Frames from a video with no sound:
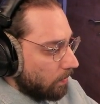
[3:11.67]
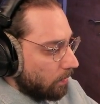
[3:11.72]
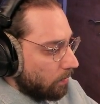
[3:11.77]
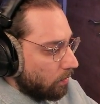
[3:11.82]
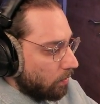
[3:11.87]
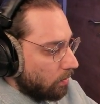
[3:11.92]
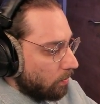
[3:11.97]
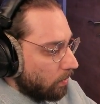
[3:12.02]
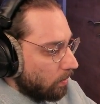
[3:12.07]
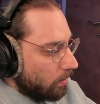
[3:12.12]

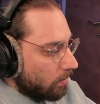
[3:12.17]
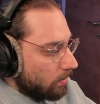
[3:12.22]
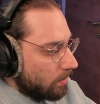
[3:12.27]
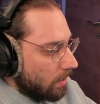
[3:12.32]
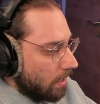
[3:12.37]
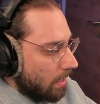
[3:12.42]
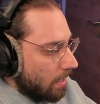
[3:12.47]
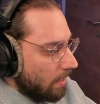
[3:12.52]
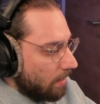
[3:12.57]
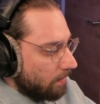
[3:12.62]
We will
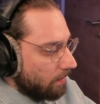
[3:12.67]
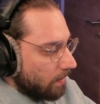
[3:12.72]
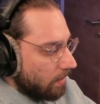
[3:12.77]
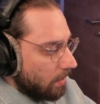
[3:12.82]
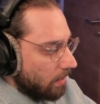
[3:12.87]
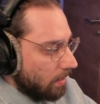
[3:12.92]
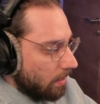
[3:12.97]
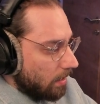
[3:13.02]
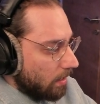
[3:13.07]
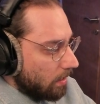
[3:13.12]
dive
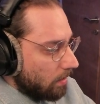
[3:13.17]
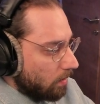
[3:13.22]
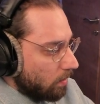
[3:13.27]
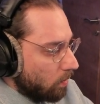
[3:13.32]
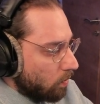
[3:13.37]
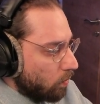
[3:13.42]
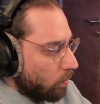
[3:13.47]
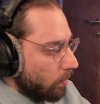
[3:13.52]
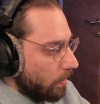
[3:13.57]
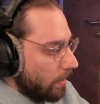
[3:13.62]

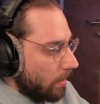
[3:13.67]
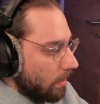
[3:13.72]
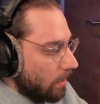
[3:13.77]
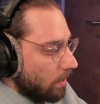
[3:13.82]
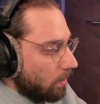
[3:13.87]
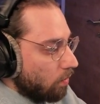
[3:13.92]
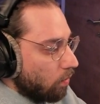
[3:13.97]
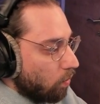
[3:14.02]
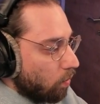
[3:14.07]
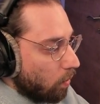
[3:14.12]
in
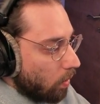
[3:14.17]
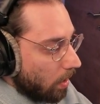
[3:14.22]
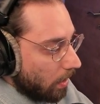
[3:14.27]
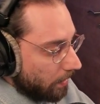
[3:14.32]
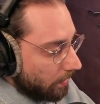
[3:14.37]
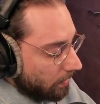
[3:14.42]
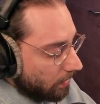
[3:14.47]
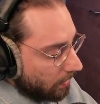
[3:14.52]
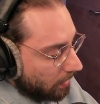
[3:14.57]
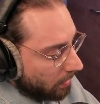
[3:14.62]
week
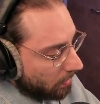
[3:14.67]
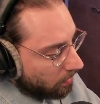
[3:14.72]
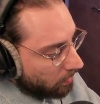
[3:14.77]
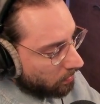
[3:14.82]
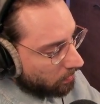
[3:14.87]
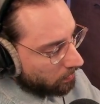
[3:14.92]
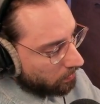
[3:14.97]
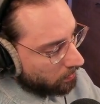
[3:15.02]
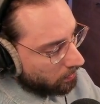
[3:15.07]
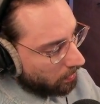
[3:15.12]
1
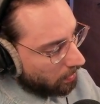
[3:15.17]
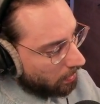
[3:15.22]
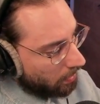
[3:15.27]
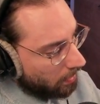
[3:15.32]
now,